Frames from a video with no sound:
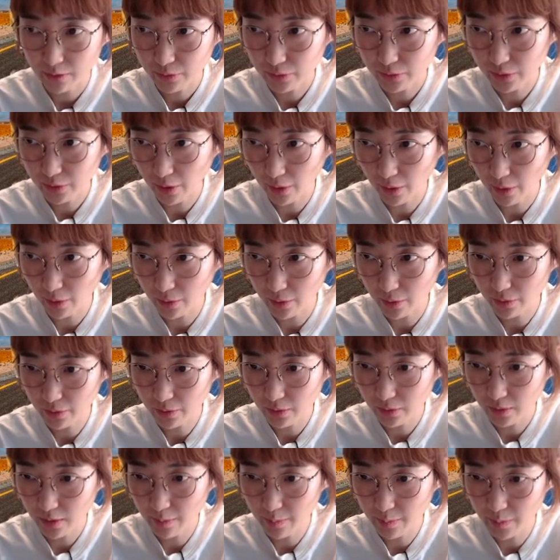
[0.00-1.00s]
So
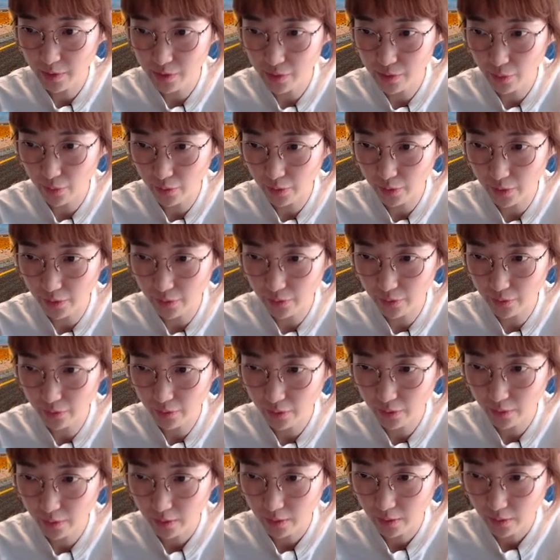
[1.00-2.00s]
let me show you
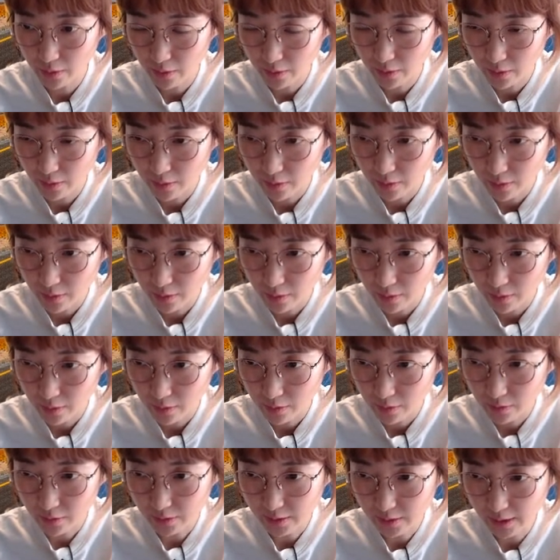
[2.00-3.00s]

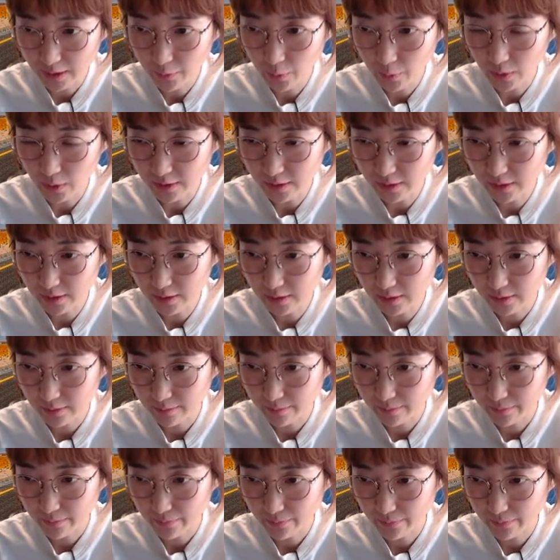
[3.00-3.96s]
the sequence.